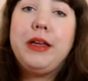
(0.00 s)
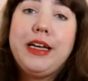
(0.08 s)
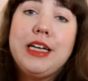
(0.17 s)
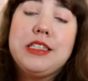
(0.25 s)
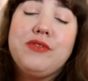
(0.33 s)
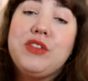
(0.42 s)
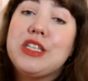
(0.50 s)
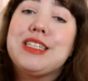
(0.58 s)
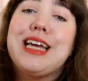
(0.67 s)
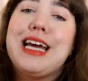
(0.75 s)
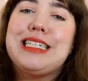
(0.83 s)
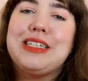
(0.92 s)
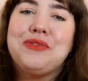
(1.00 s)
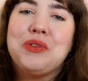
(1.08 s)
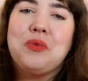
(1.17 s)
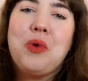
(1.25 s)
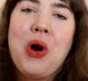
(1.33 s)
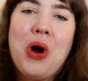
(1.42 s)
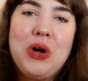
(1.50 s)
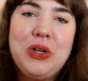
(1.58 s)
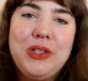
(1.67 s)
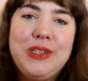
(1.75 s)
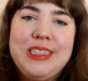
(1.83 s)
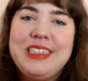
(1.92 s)
Because of the state of the
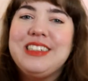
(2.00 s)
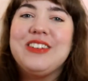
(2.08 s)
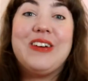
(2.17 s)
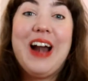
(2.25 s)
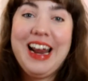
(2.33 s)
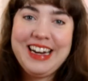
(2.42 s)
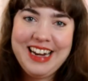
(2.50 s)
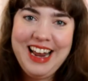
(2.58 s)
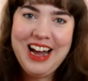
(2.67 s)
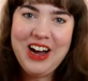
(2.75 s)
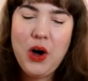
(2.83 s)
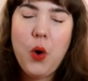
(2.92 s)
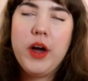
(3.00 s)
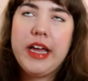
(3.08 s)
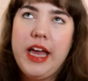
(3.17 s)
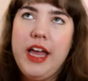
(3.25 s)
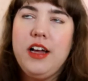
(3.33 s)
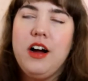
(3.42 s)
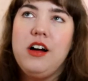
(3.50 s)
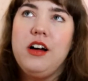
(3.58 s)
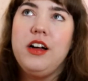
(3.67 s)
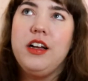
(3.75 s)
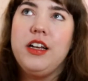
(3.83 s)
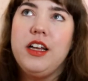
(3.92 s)
world right now,
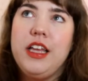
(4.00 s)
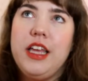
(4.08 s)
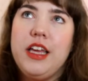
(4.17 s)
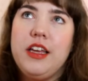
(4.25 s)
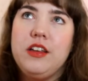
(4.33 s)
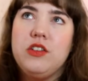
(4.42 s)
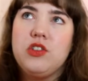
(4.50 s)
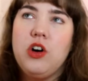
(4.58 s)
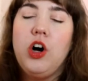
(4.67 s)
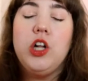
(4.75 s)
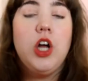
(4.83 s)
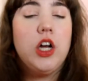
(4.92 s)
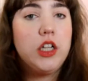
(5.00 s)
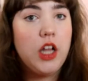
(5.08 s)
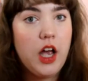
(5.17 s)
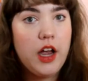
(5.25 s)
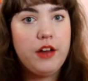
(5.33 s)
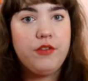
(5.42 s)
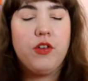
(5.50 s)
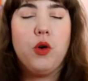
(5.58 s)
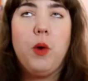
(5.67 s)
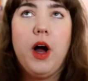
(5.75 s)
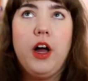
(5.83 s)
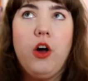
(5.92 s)
KCon is all online for
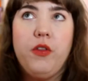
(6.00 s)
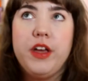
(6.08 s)
a while.